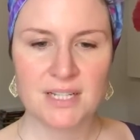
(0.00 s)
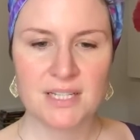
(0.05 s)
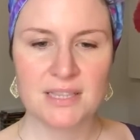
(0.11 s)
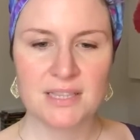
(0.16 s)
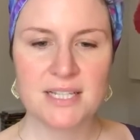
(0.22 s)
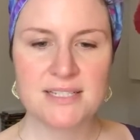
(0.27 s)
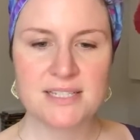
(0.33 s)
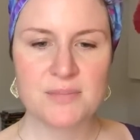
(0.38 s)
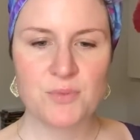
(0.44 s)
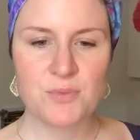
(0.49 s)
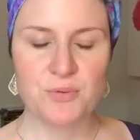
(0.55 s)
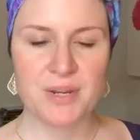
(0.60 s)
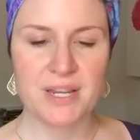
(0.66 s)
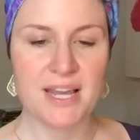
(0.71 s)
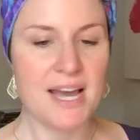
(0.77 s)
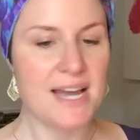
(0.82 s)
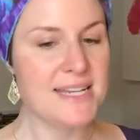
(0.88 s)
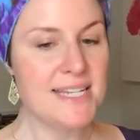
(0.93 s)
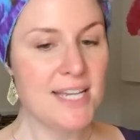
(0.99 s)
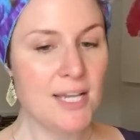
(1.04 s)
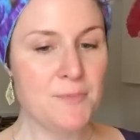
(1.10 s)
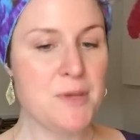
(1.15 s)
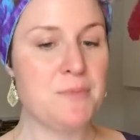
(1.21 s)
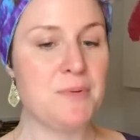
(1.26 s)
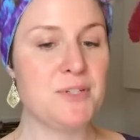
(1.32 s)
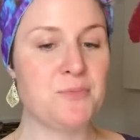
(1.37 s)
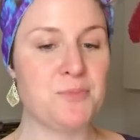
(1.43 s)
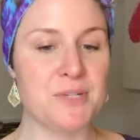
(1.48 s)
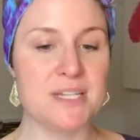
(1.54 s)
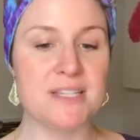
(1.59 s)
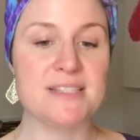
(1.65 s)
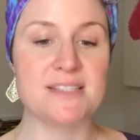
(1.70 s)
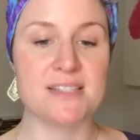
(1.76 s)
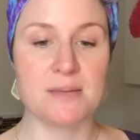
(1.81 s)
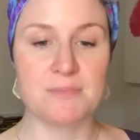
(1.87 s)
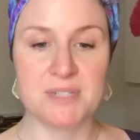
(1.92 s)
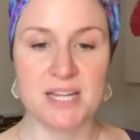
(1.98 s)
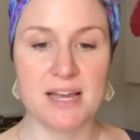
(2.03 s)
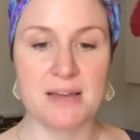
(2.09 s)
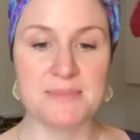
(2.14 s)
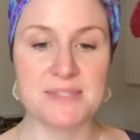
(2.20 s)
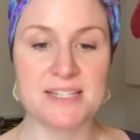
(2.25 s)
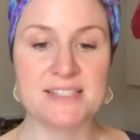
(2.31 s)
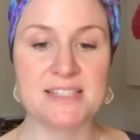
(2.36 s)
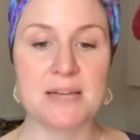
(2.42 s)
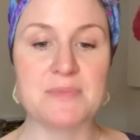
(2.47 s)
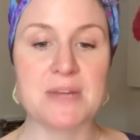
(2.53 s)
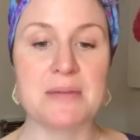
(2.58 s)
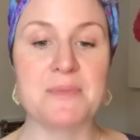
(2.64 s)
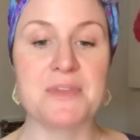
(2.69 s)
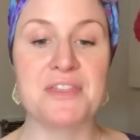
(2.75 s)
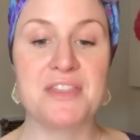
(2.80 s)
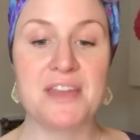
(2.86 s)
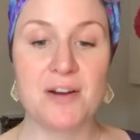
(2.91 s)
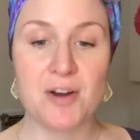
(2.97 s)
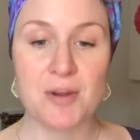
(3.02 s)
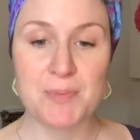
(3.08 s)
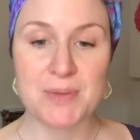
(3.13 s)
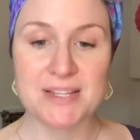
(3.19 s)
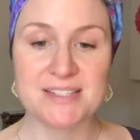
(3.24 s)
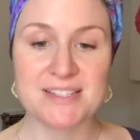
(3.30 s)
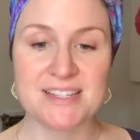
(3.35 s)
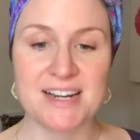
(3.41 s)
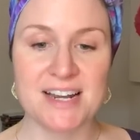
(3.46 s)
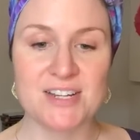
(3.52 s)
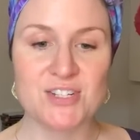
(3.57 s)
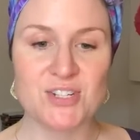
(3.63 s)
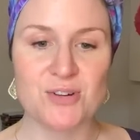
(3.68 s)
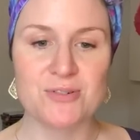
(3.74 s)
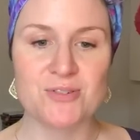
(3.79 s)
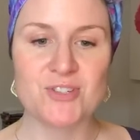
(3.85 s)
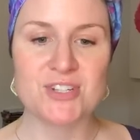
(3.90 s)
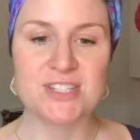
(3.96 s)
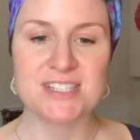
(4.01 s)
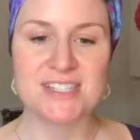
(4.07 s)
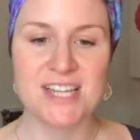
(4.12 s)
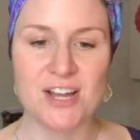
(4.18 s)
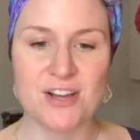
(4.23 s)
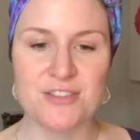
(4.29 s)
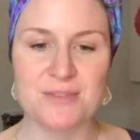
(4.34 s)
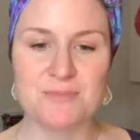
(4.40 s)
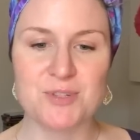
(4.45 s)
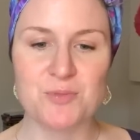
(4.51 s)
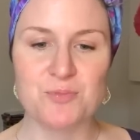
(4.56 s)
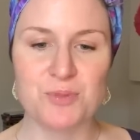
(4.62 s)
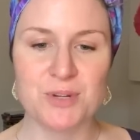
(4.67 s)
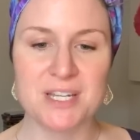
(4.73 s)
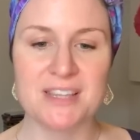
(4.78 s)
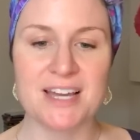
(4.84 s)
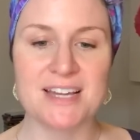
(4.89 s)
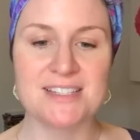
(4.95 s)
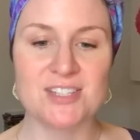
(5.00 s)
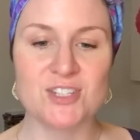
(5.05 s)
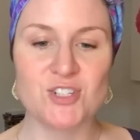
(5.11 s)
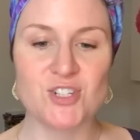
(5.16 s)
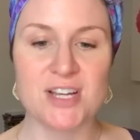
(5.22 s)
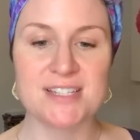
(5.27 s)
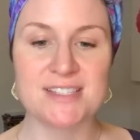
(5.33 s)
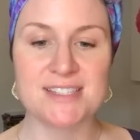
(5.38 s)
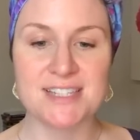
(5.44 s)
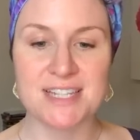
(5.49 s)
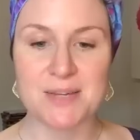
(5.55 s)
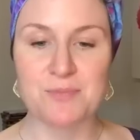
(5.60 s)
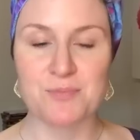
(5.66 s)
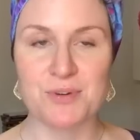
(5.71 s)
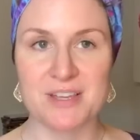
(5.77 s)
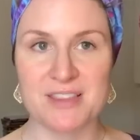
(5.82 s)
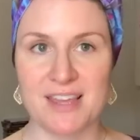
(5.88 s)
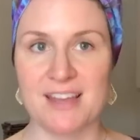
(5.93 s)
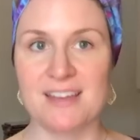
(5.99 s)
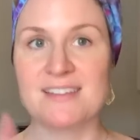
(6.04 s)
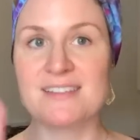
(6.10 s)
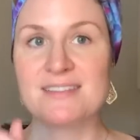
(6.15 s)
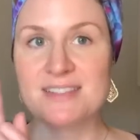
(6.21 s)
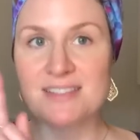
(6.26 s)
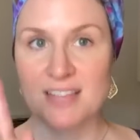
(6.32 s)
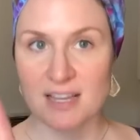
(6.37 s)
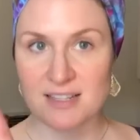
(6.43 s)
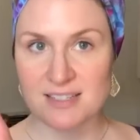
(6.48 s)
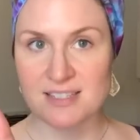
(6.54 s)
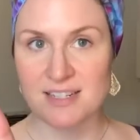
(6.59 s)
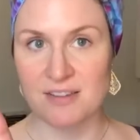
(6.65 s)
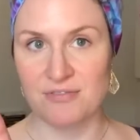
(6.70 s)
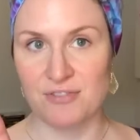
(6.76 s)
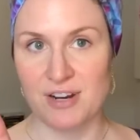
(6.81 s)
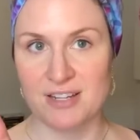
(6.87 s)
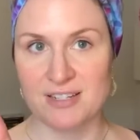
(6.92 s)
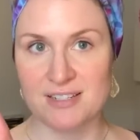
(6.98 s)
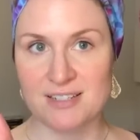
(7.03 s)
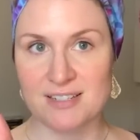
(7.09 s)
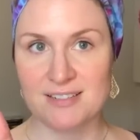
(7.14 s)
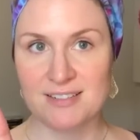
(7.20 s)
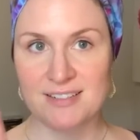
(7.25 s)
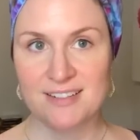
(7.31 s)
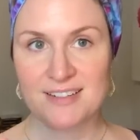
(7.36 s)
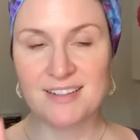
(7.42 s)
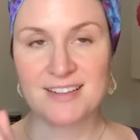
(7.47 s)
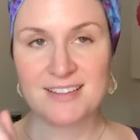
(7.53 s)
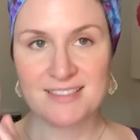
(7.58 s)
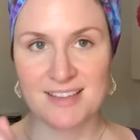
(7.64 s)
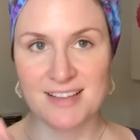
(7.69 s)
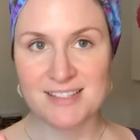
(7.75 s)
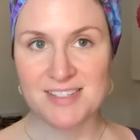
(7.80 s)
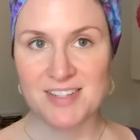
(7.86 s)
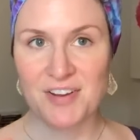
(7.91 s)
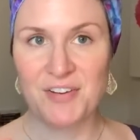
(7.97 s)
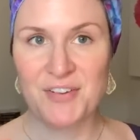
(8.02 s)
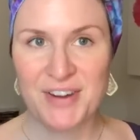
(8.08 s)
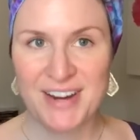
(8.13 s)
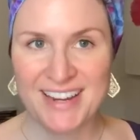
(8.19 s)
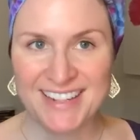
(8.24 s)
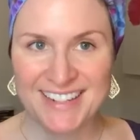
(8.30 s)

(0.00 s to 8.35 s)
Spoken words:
Lisa Marie, I tell people to breathe sometimes, except I'm a therapist and I don't just tell them to breathe. I suggest deep breathing. That's different. That's different.